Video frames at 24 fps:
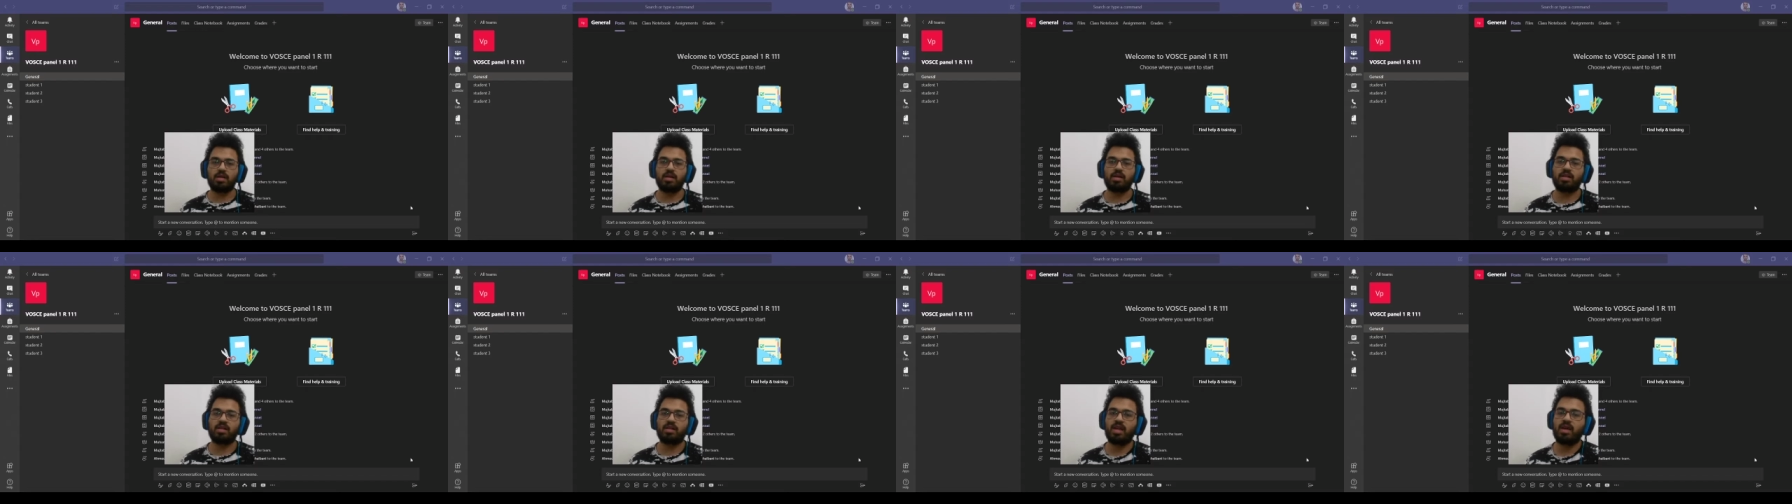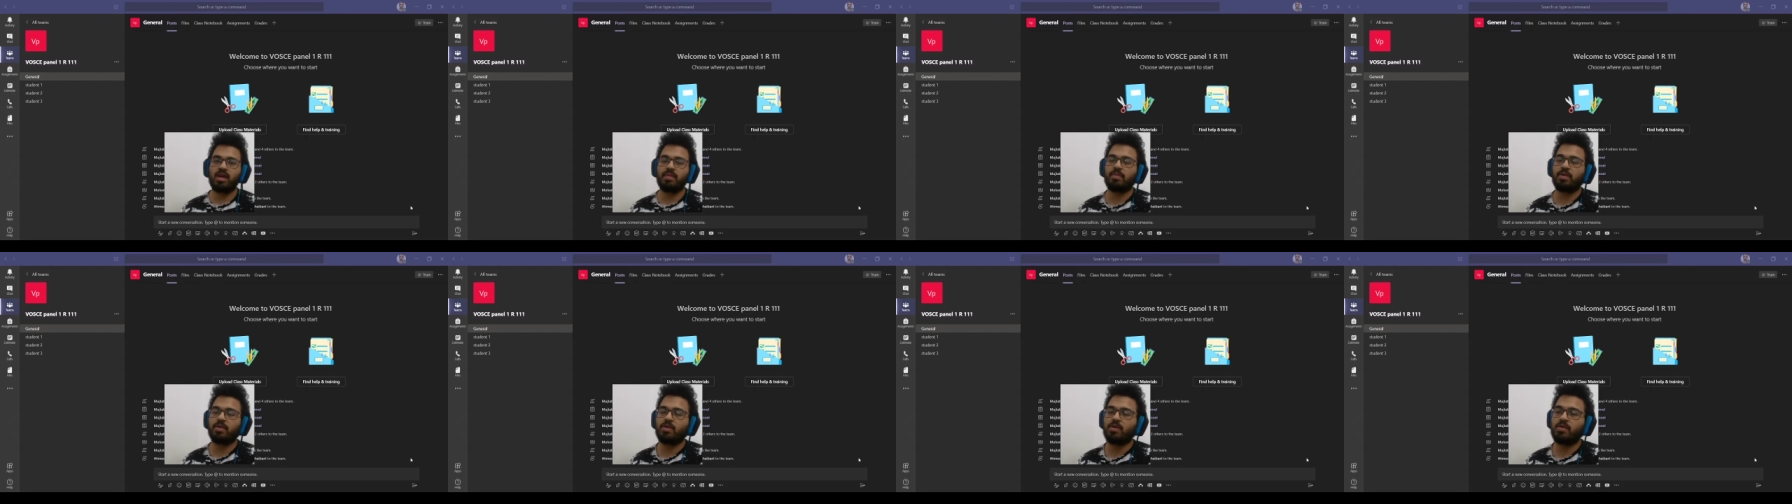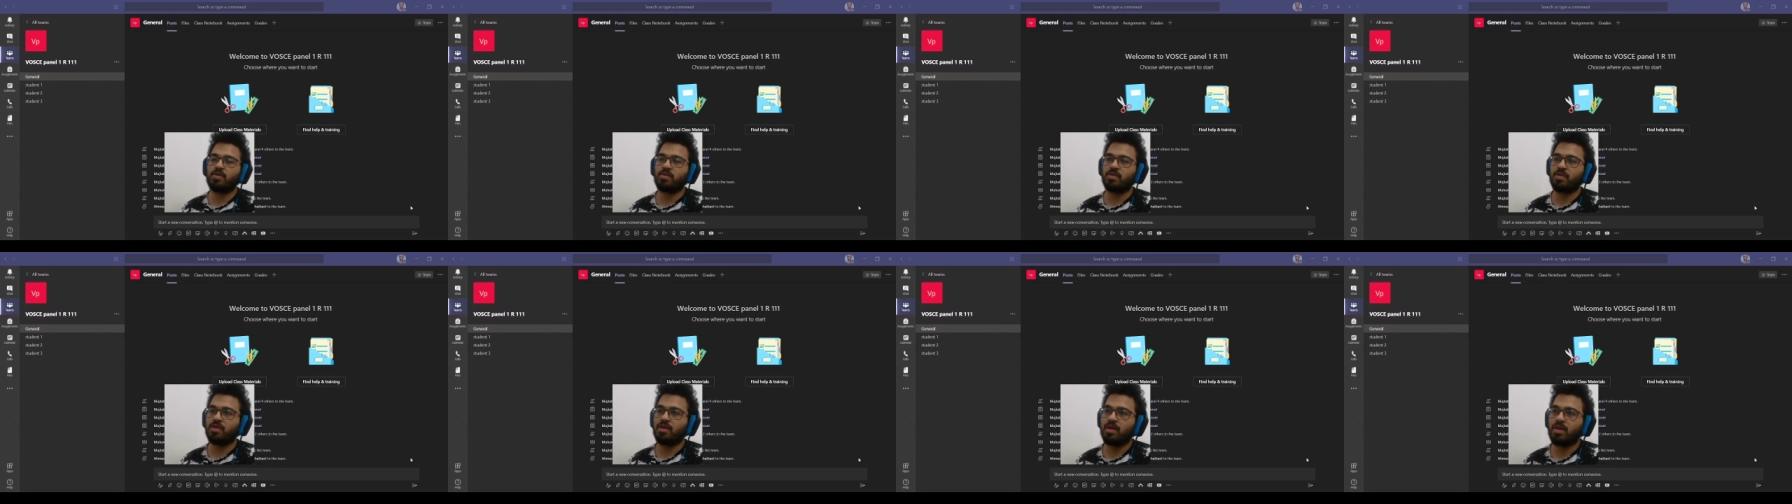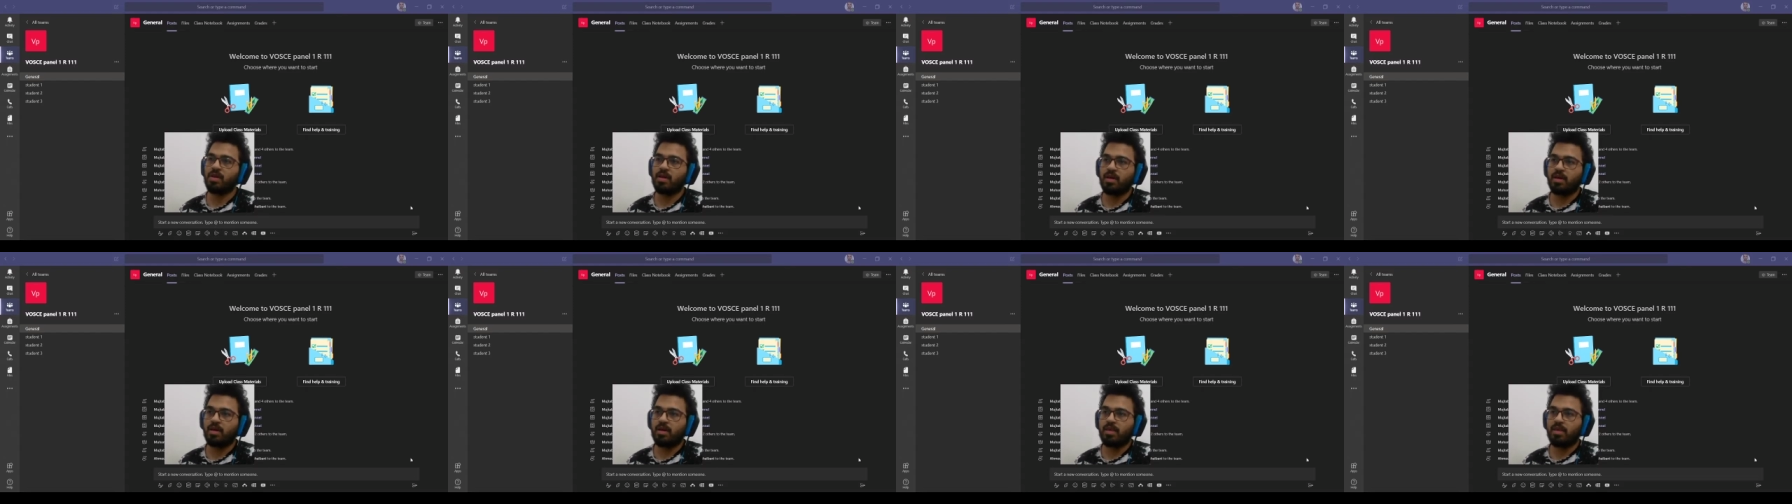examiners,
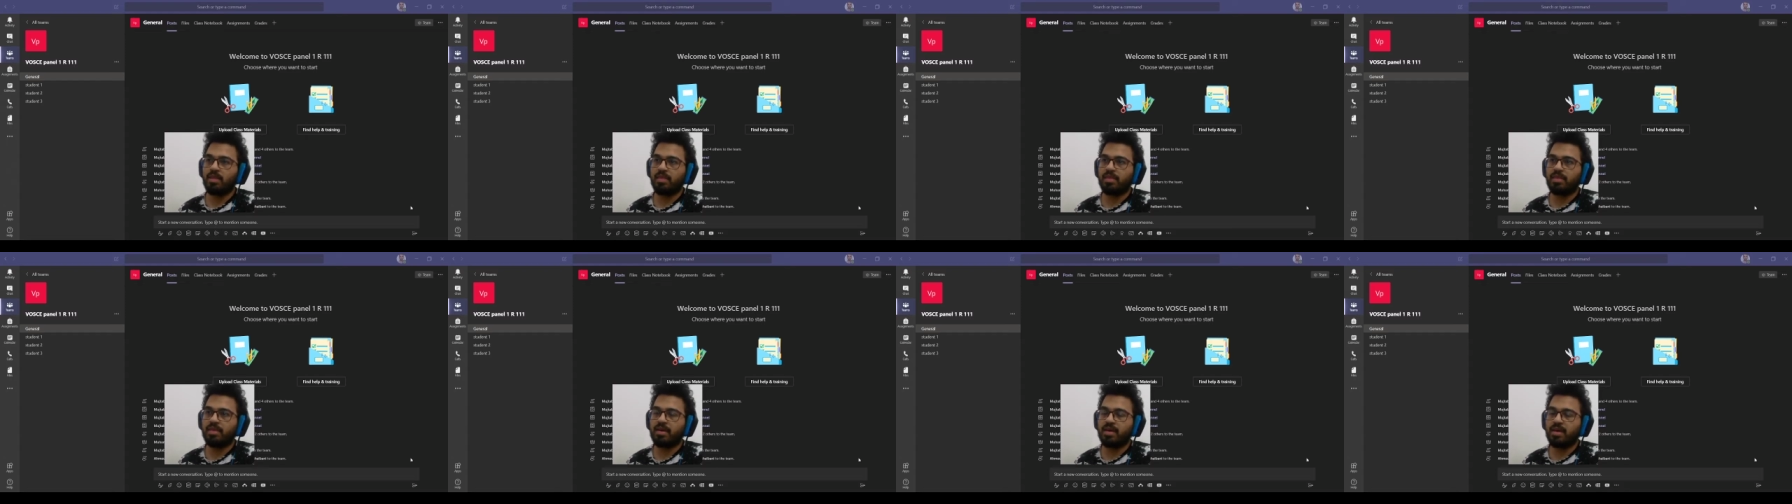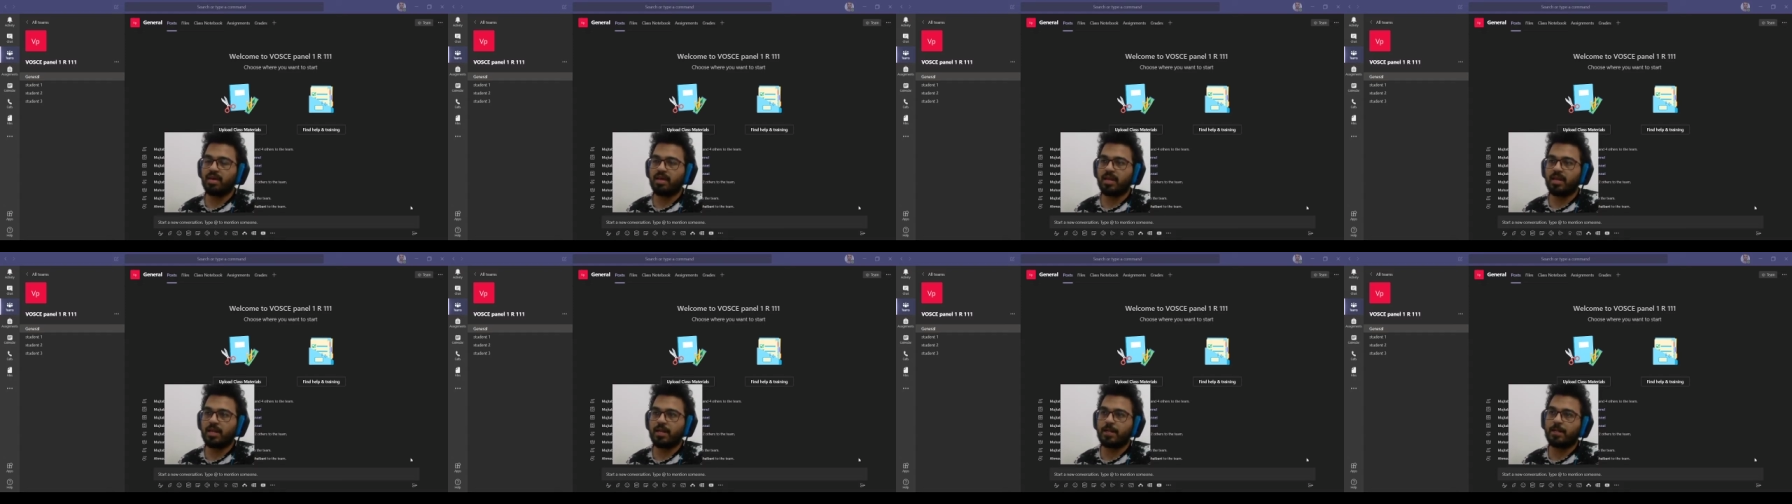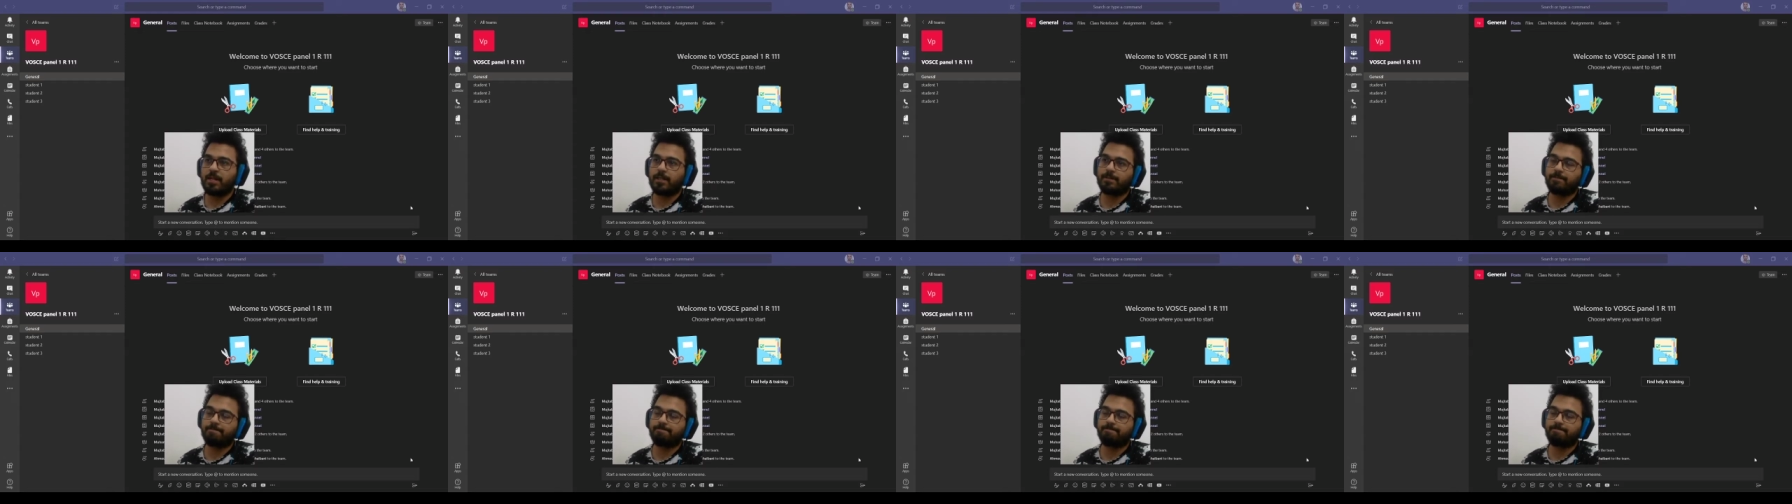then